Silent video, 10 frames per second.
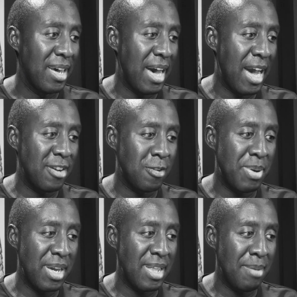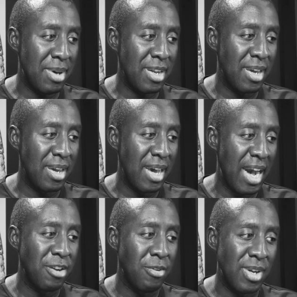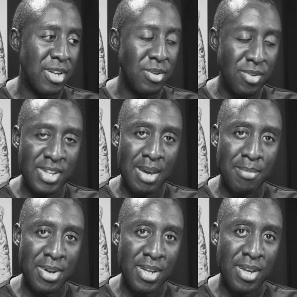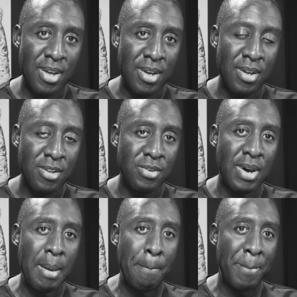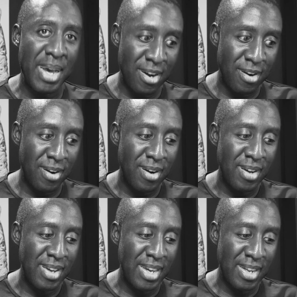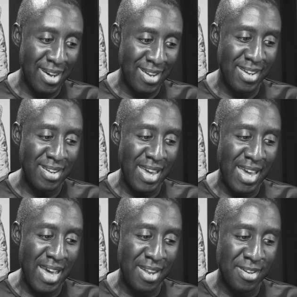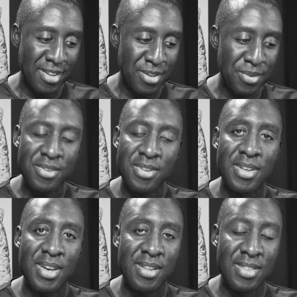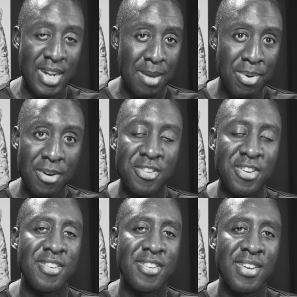I just paid that money. I don't want to lose that money. So I better get on it and use the thing that I purchased.